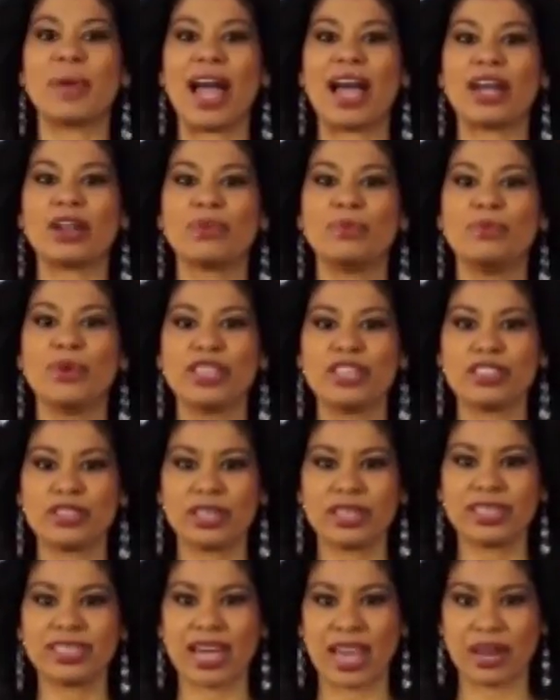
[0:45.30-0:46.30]
Bank
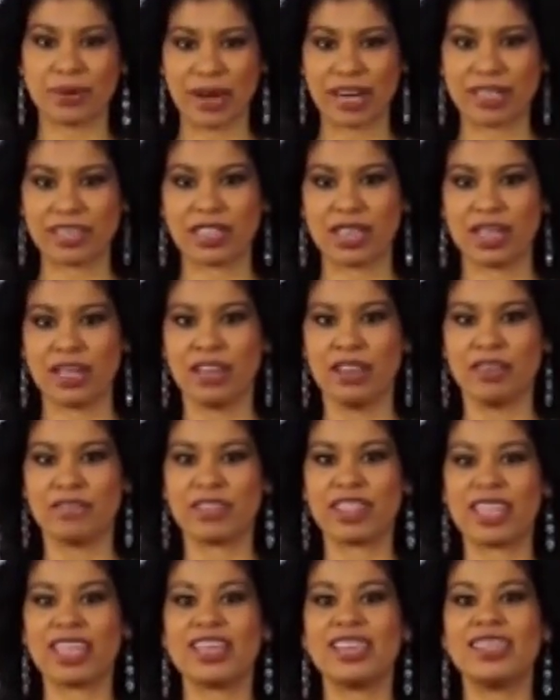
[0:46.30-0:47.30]
Regional Director
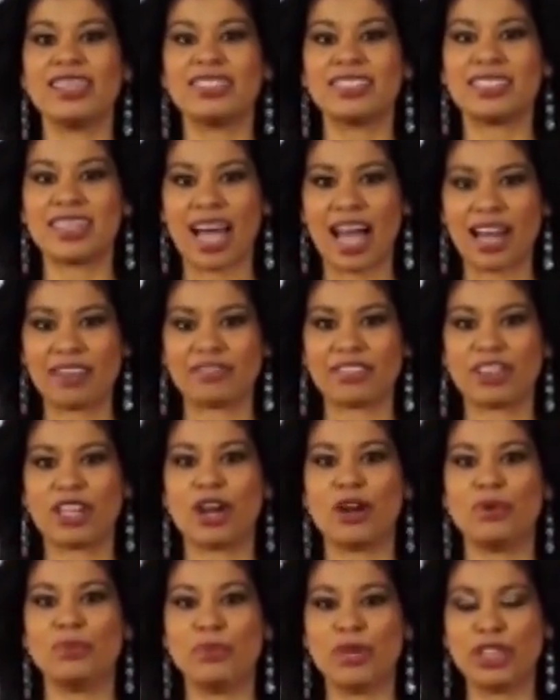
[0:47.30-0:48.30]
for the East
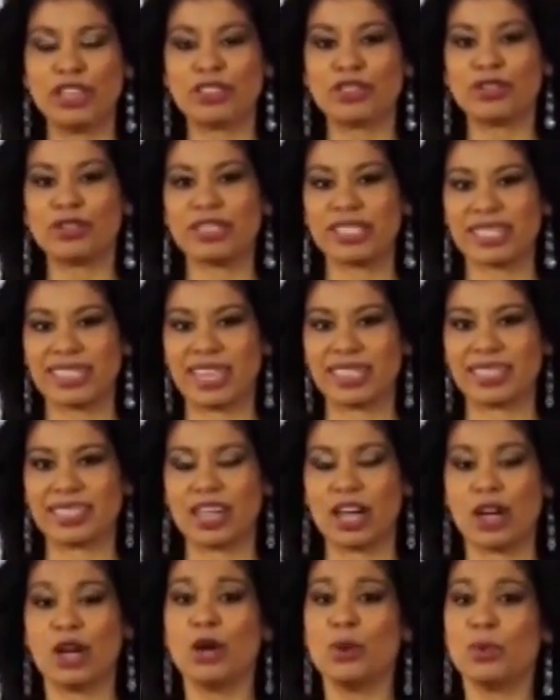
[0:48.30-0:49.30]
Africa Regional
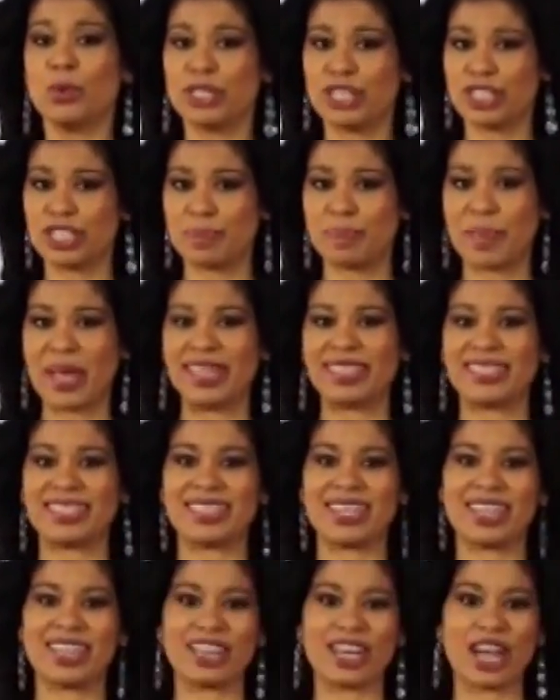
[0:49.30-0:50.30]
Center, which is
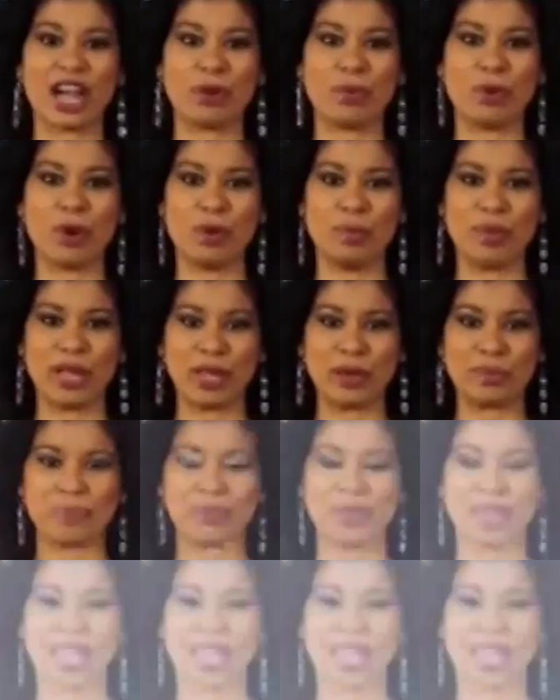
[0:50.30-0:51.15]
based in Nairobi.